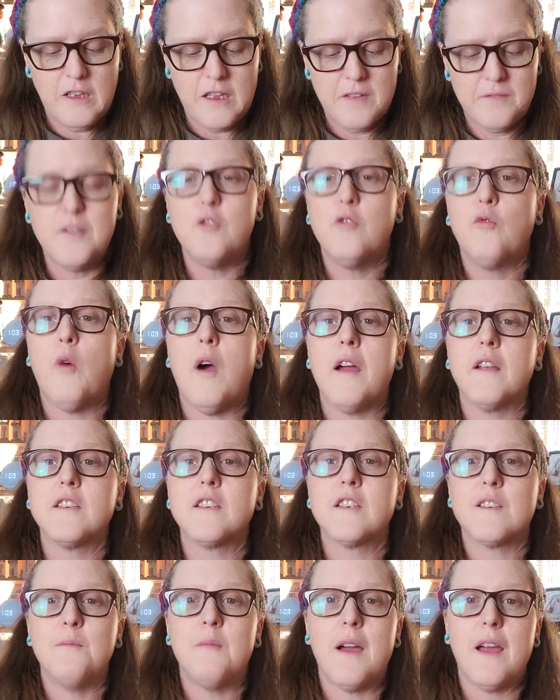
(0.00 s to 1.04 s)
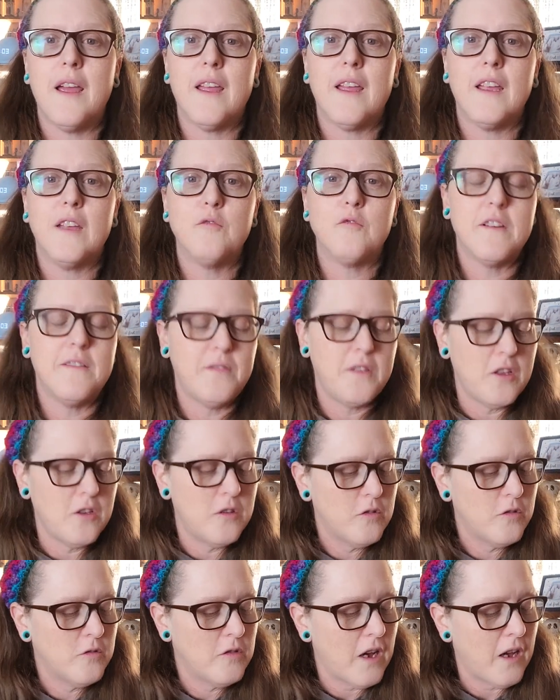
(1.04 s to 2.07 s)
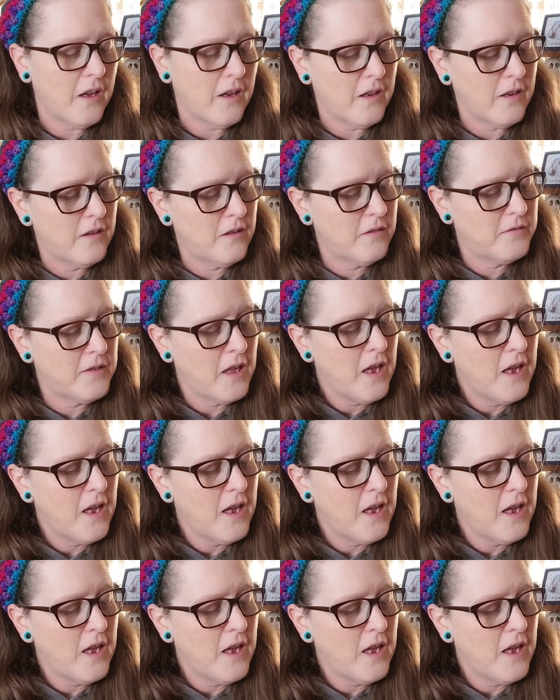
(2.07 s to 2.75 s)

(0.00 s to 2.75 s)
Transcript: if you watched my review of